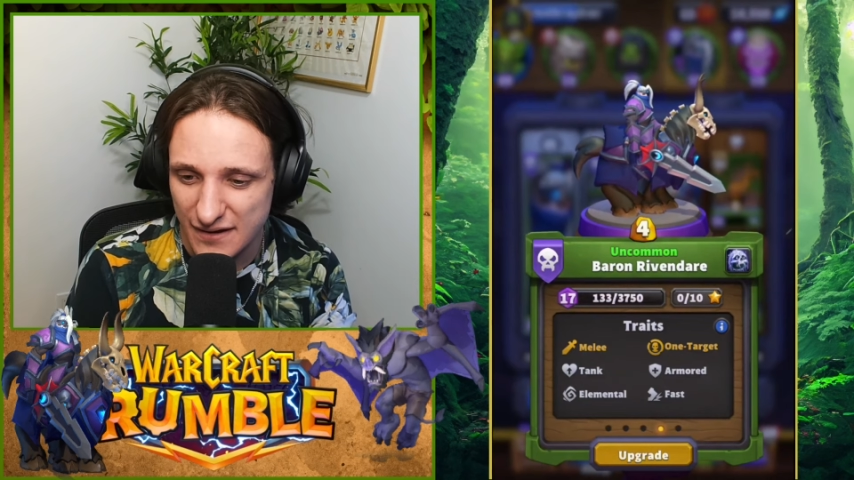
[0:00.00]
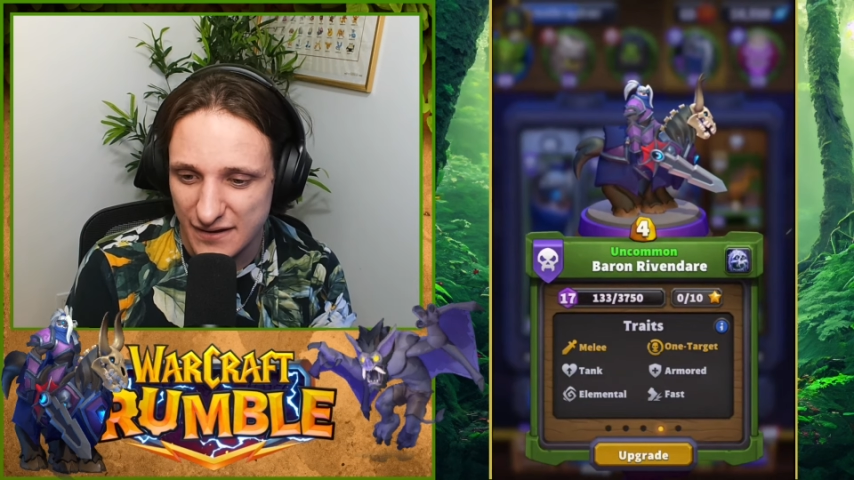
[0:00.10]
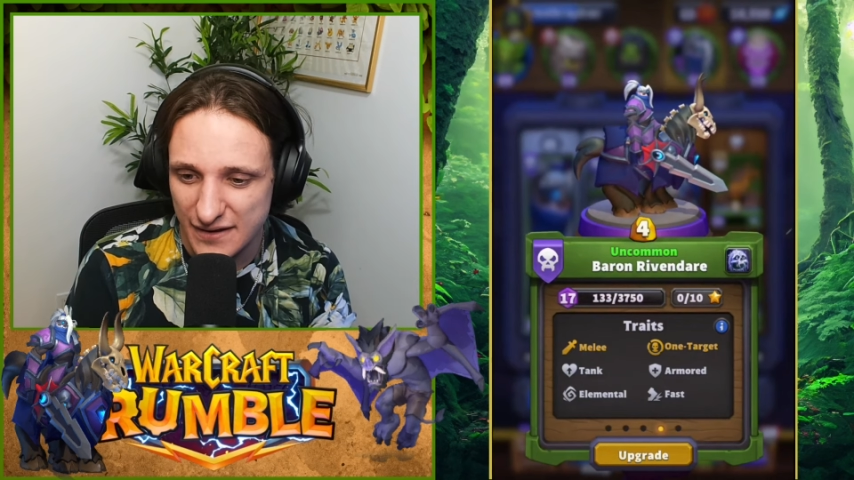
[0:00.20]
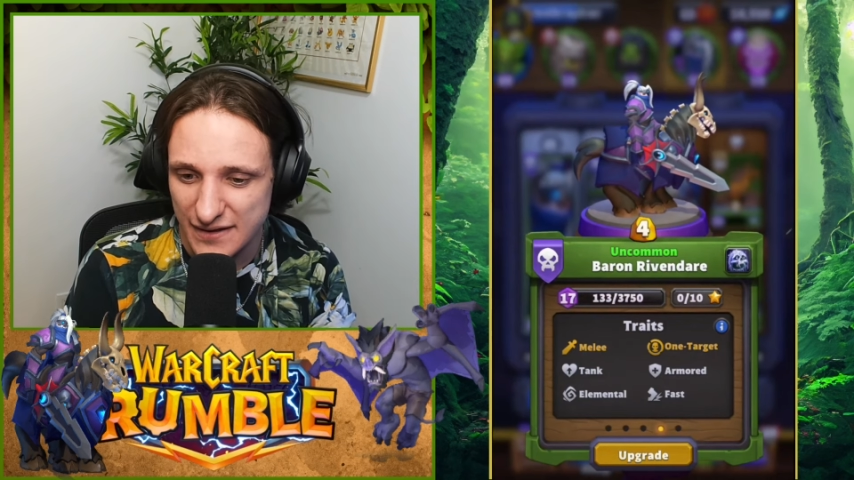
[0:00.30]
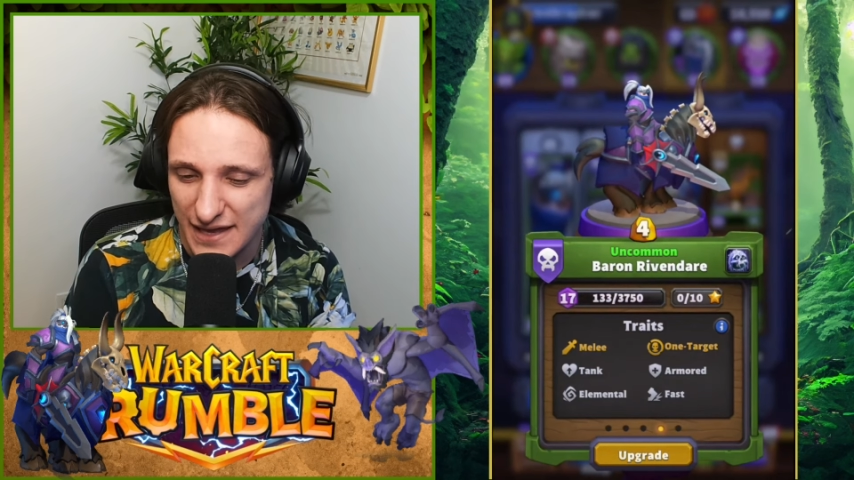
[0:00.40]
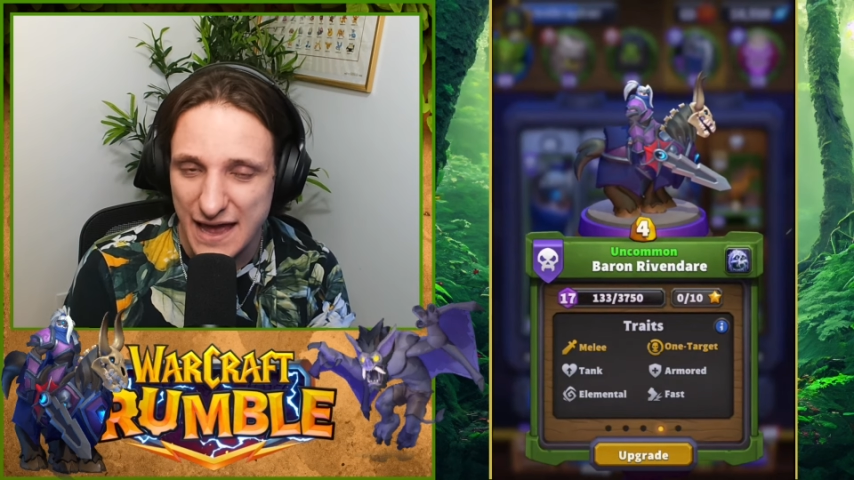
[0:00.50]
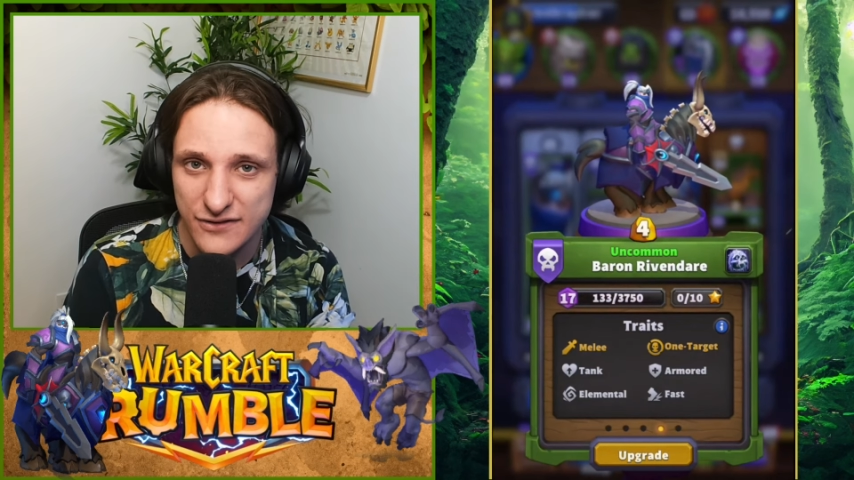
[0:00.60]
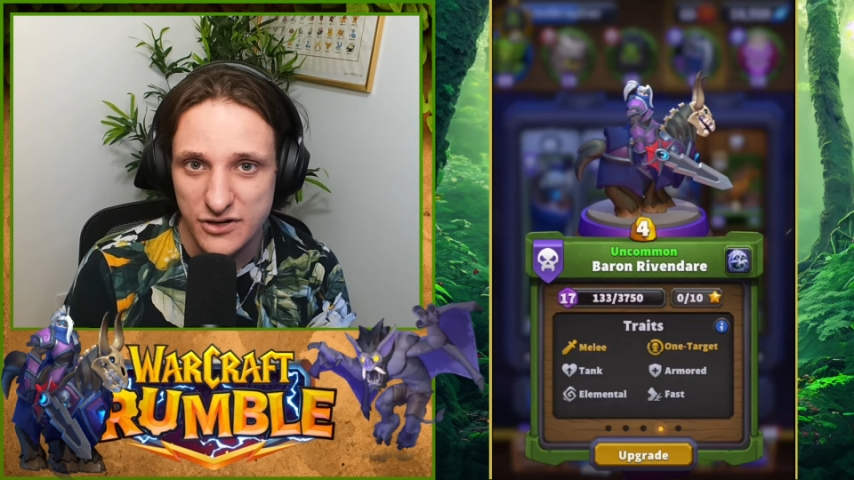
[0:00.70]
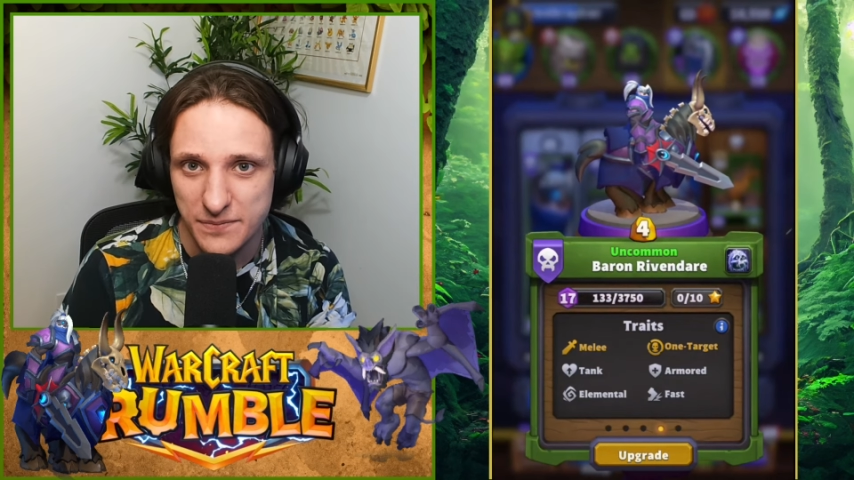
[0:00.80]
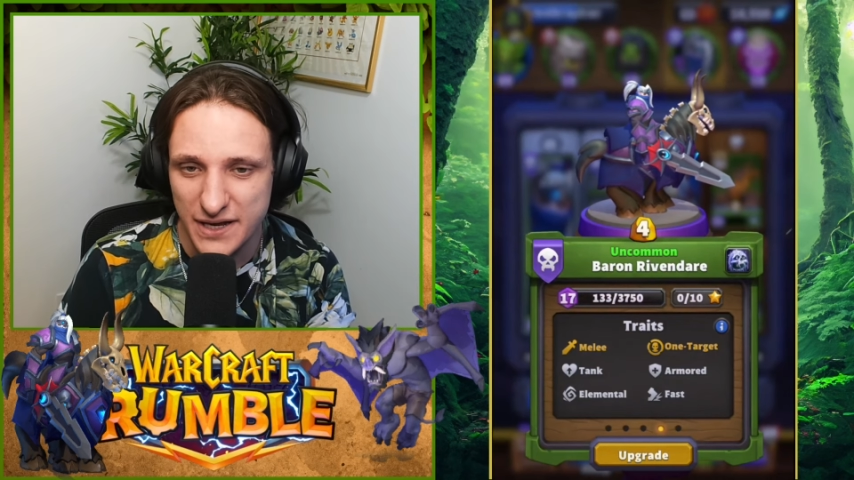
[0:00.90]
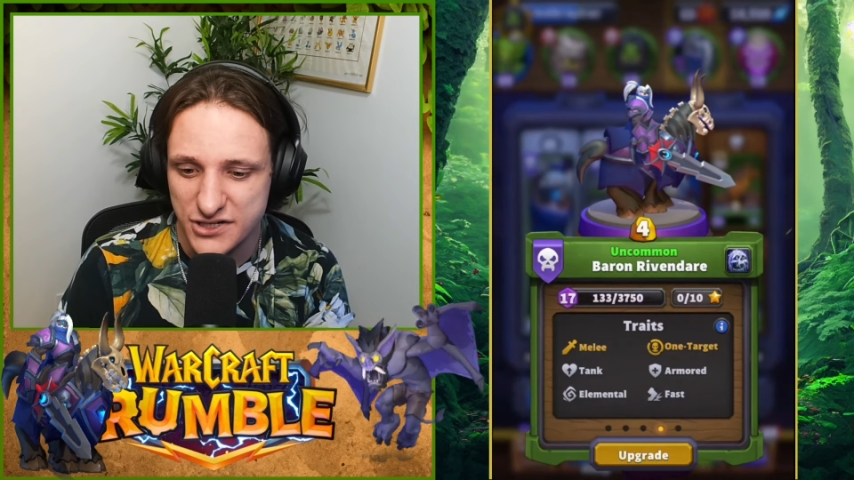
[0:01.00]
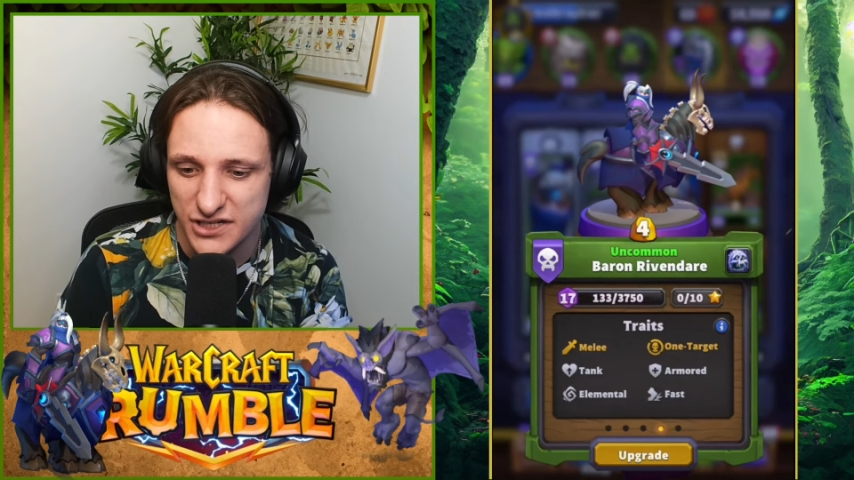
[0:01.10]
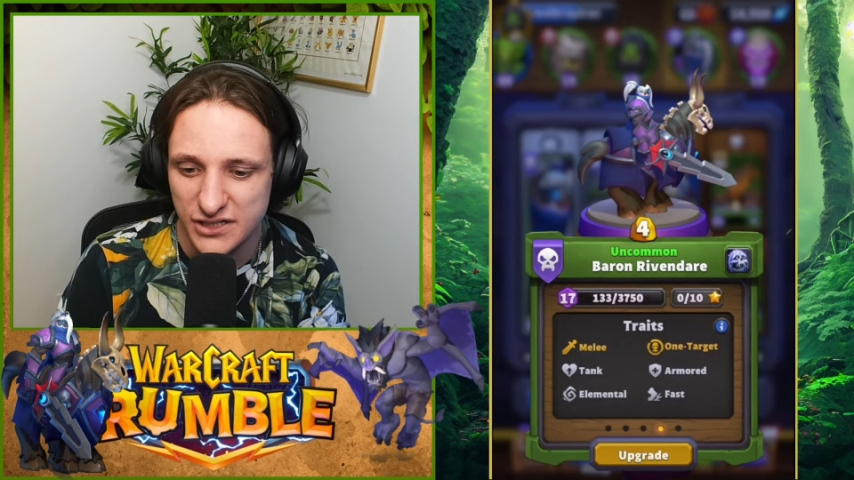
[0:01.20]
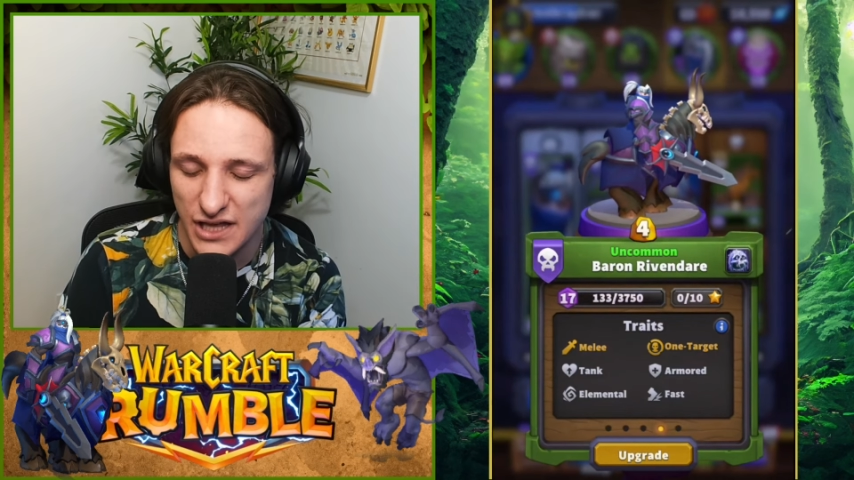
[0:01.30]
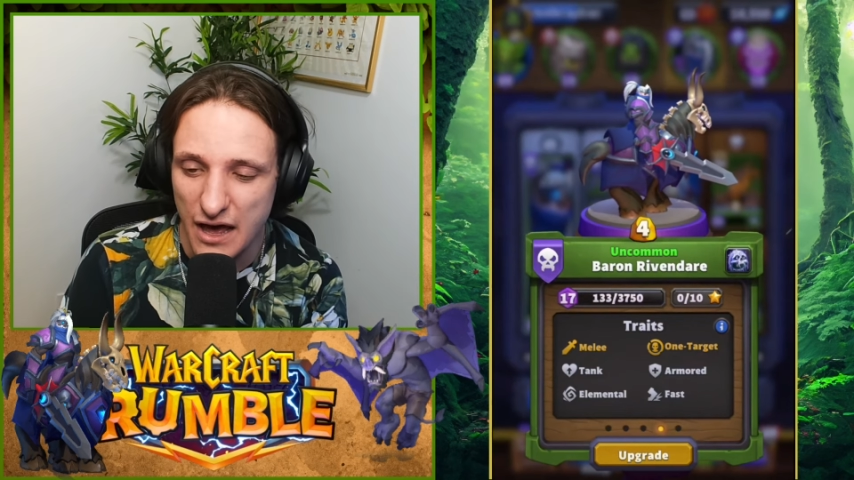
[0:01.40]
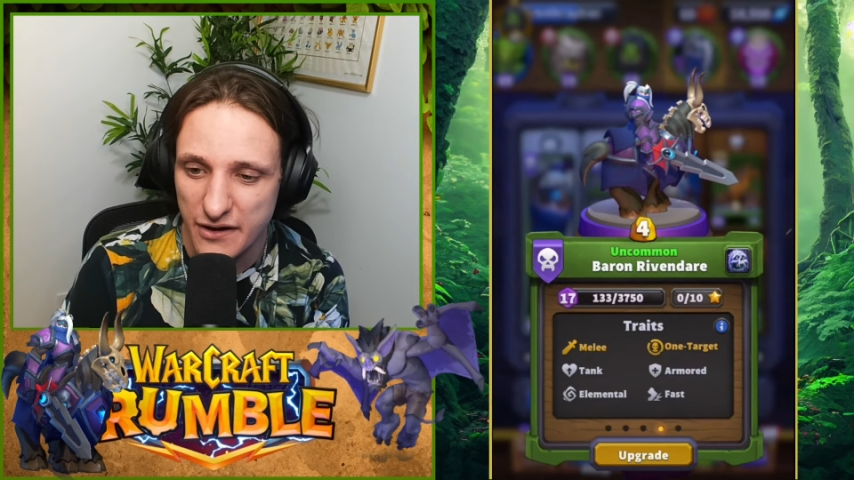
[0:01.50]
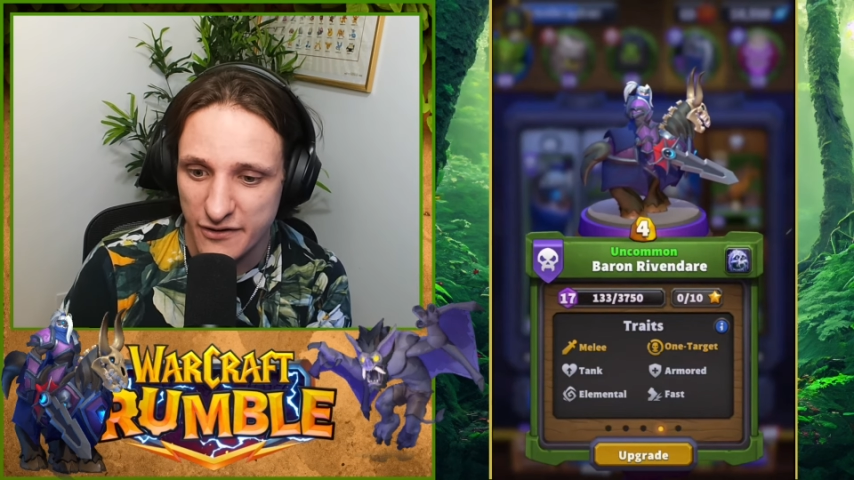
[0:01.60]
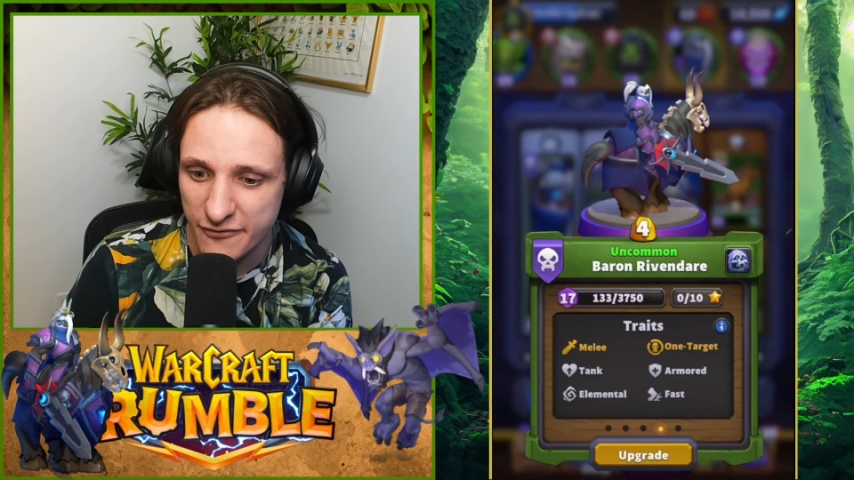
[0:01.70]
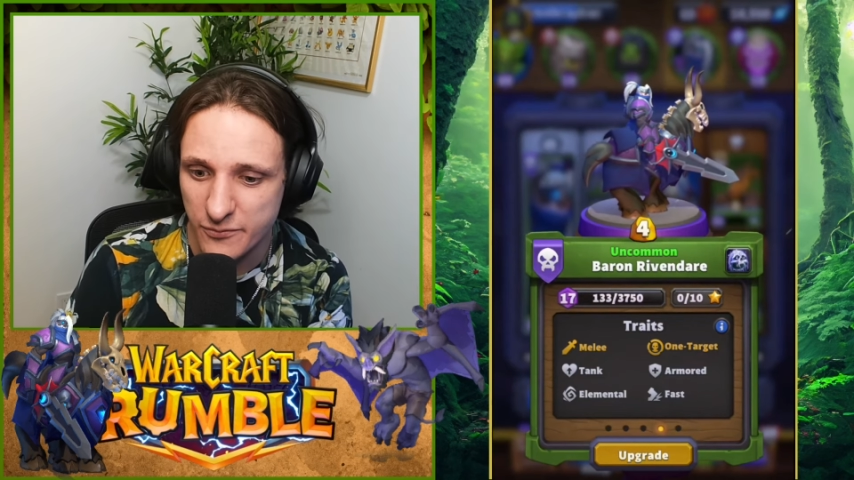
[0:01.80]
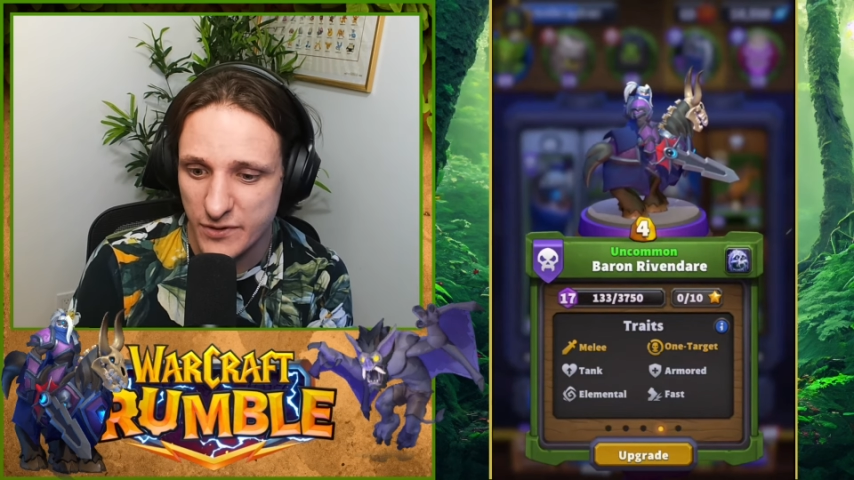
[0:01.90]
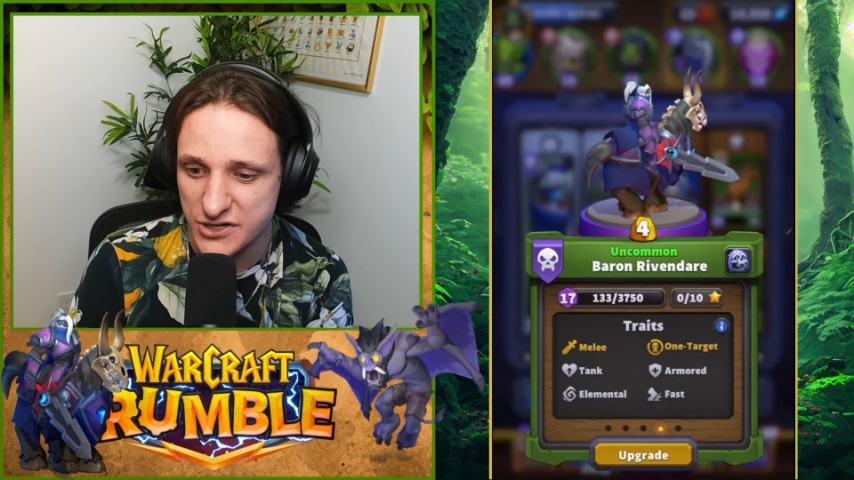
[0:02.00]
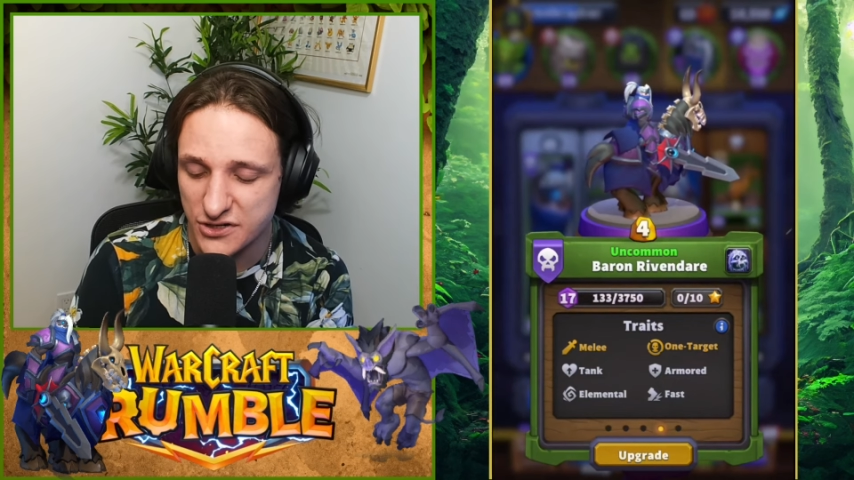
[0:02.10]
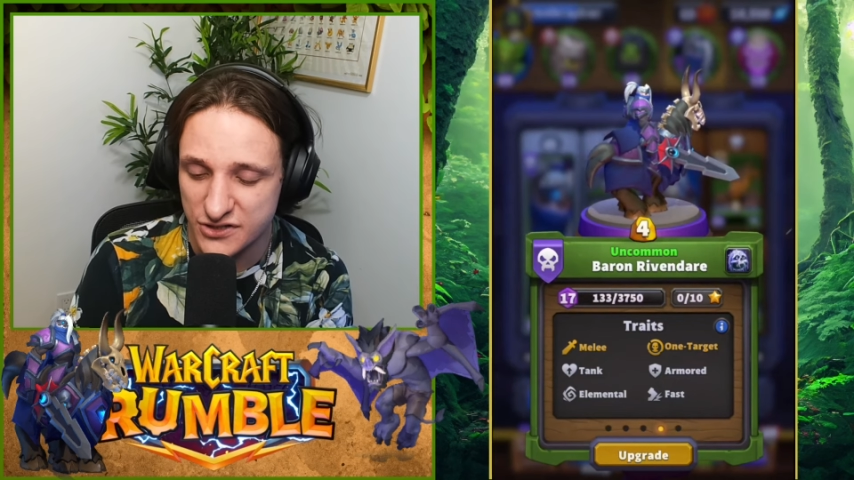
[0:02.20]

yeah, to apply just a lot of pressure.